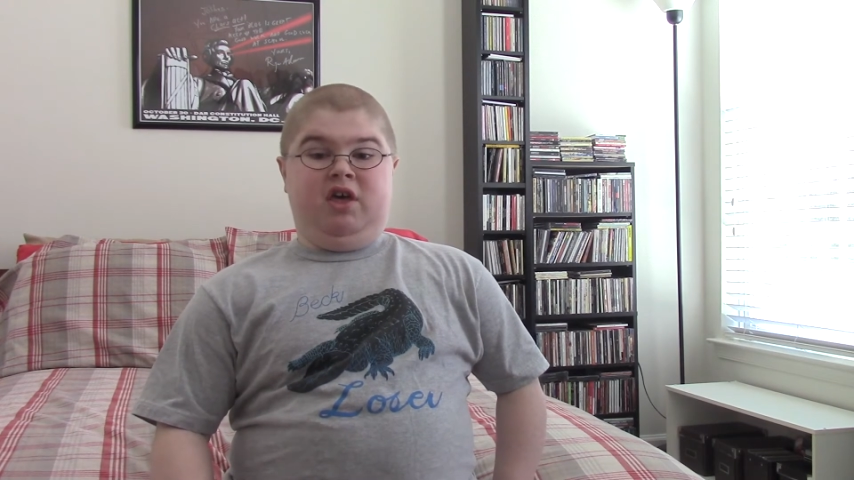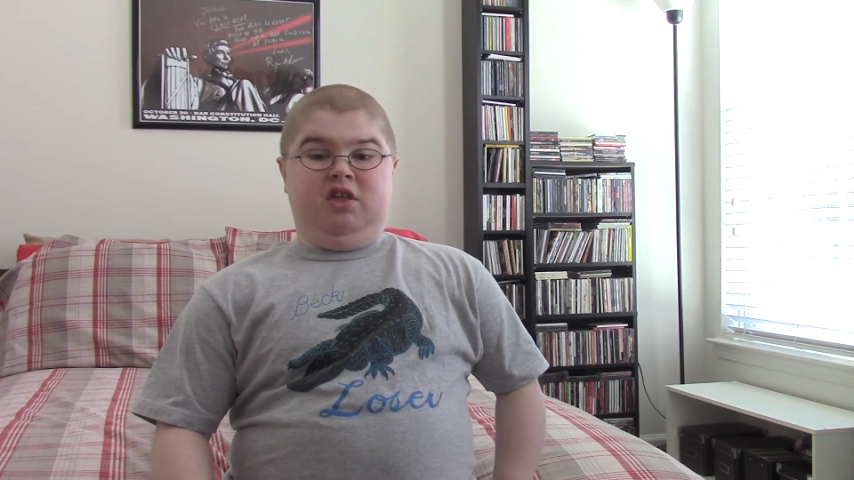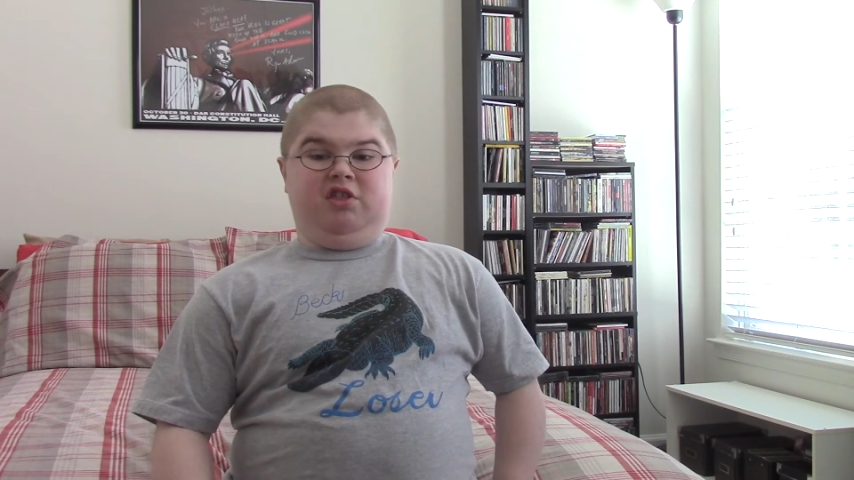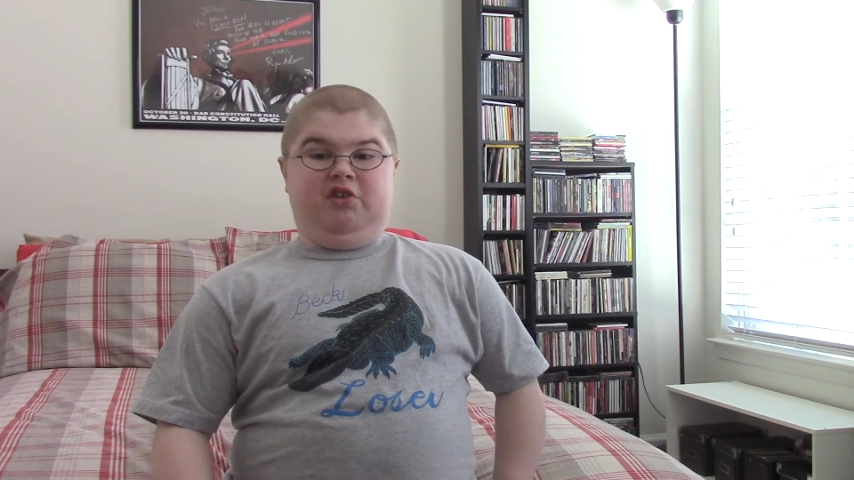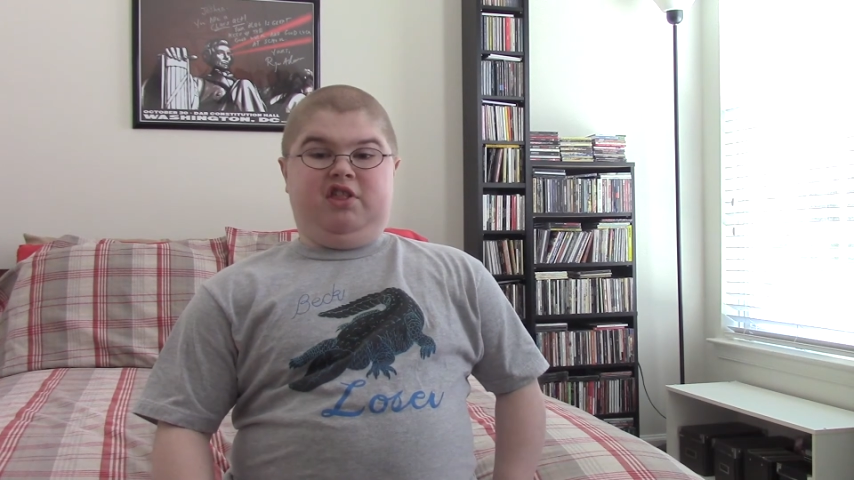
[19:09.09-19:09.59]

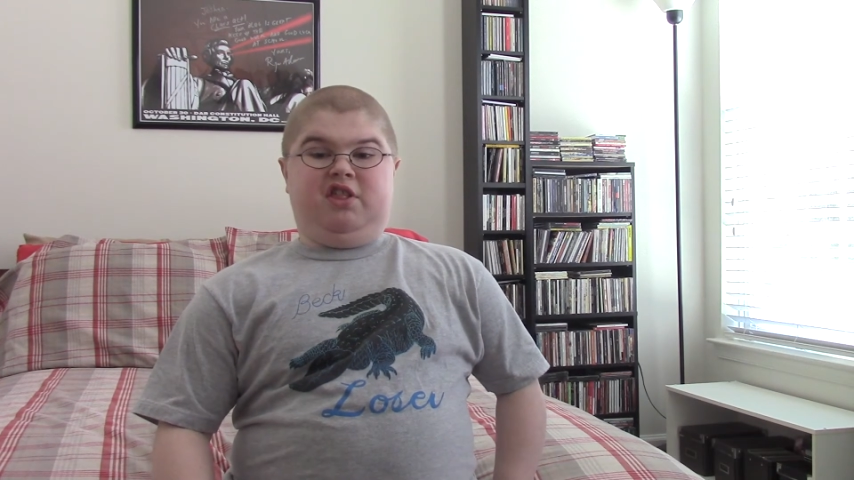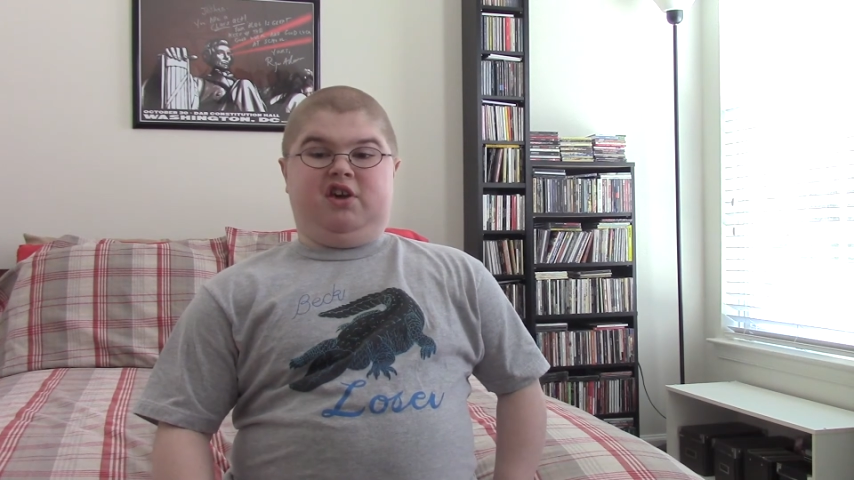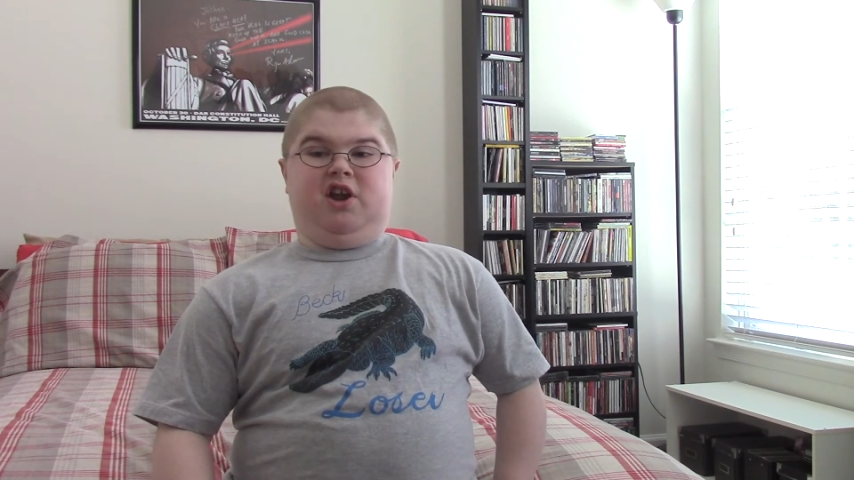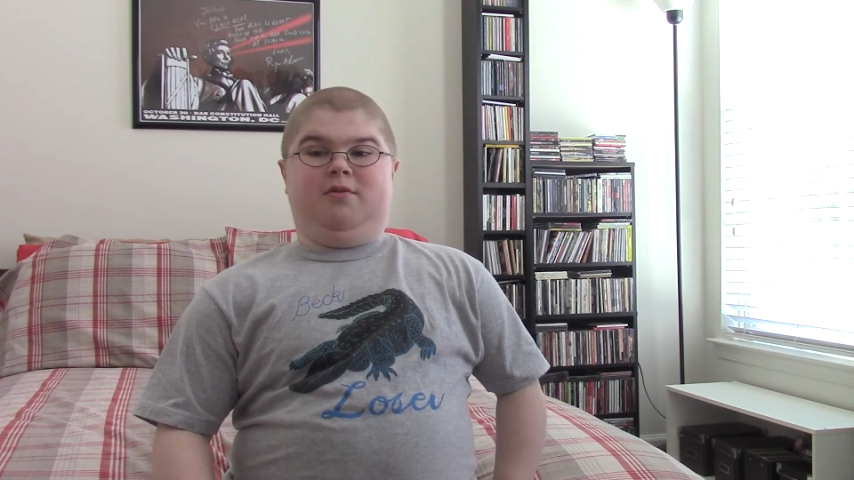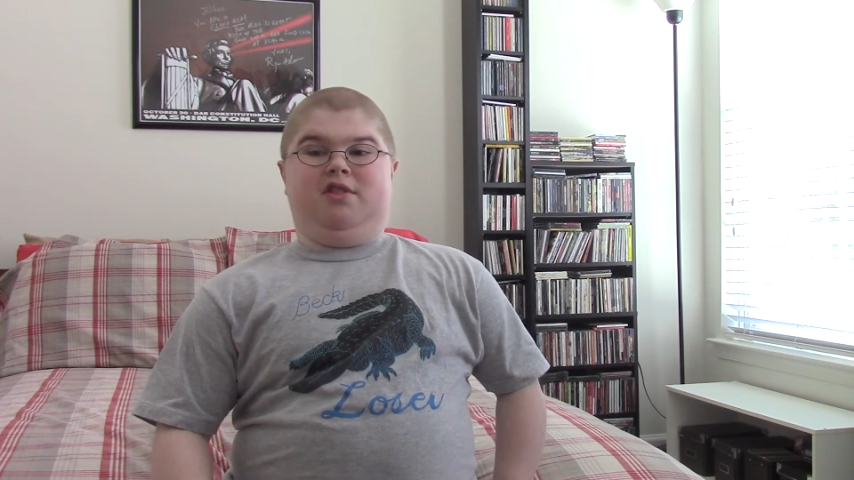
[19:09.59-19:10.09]
So this is
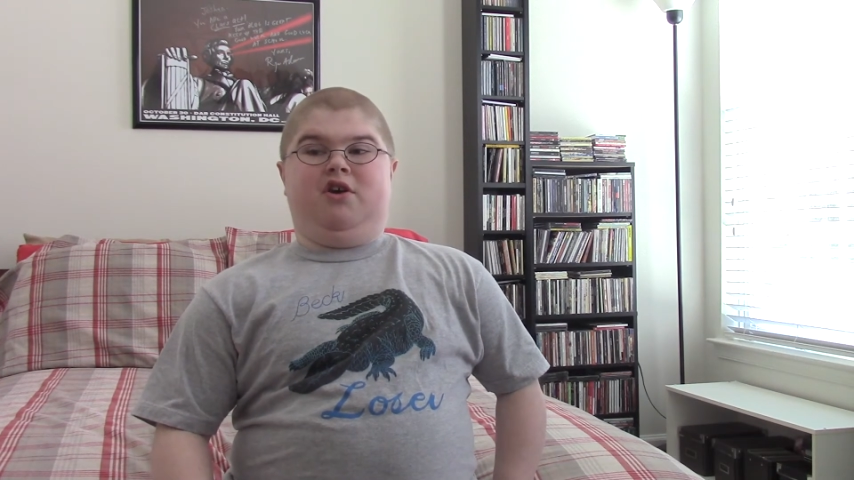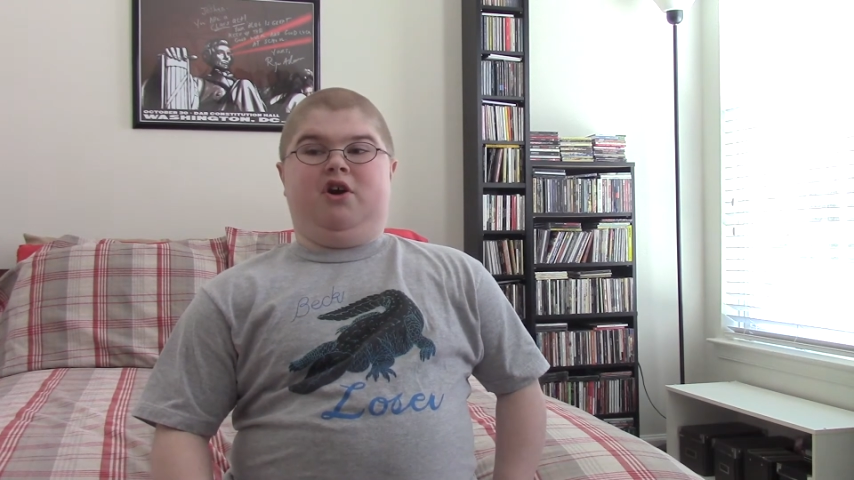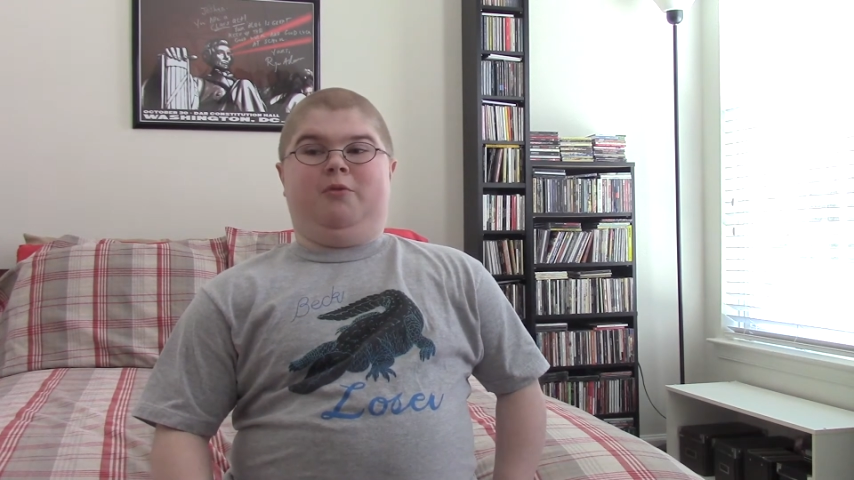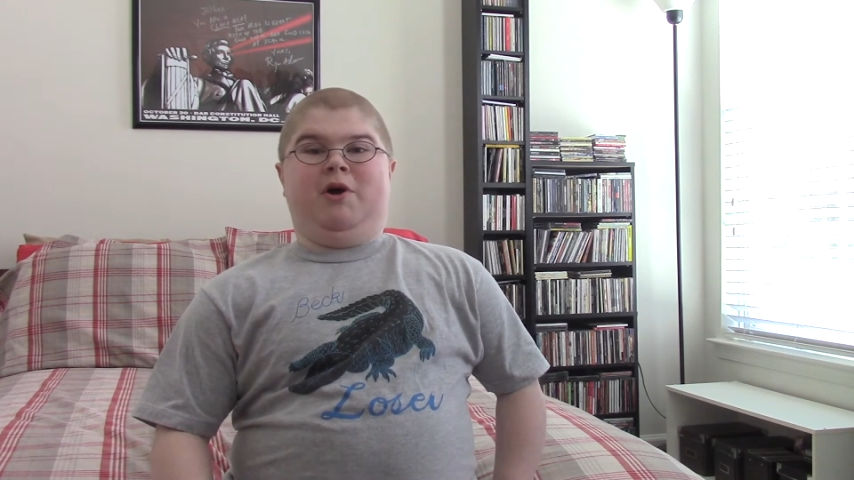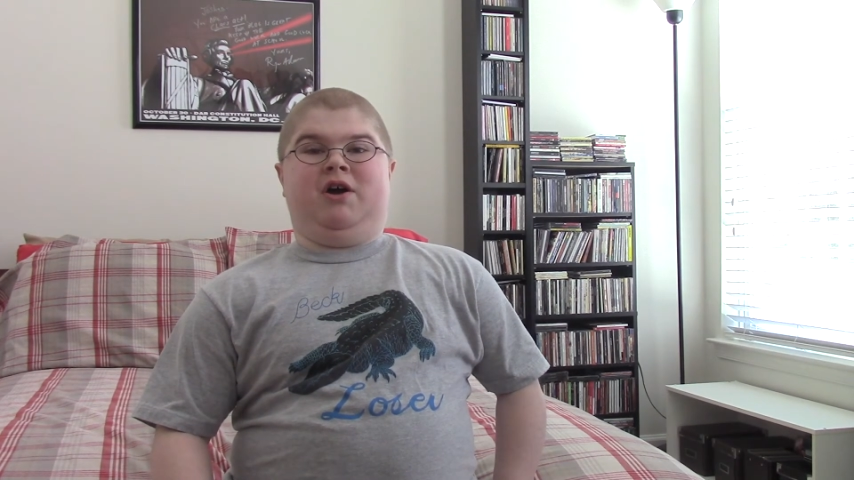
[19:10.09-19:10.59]
kind of a
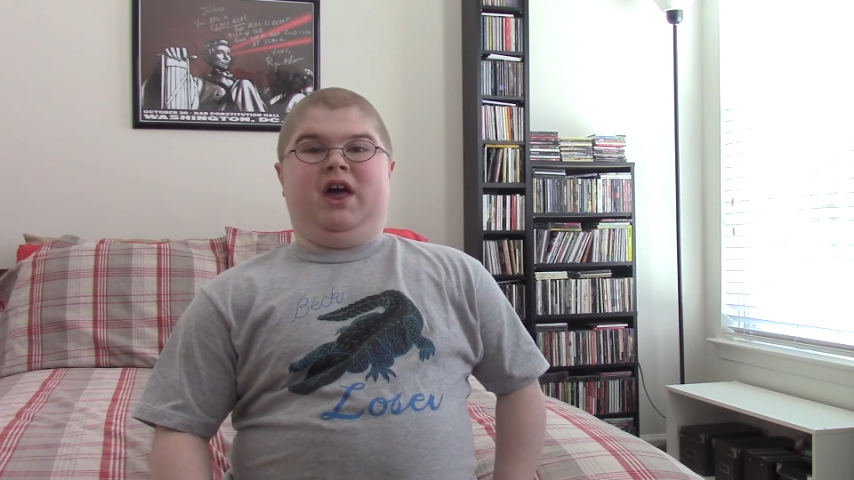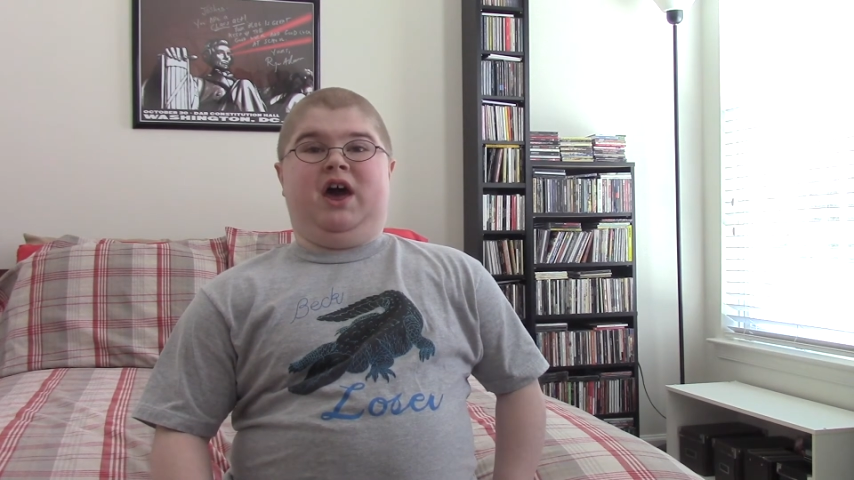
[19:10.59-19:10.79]
song about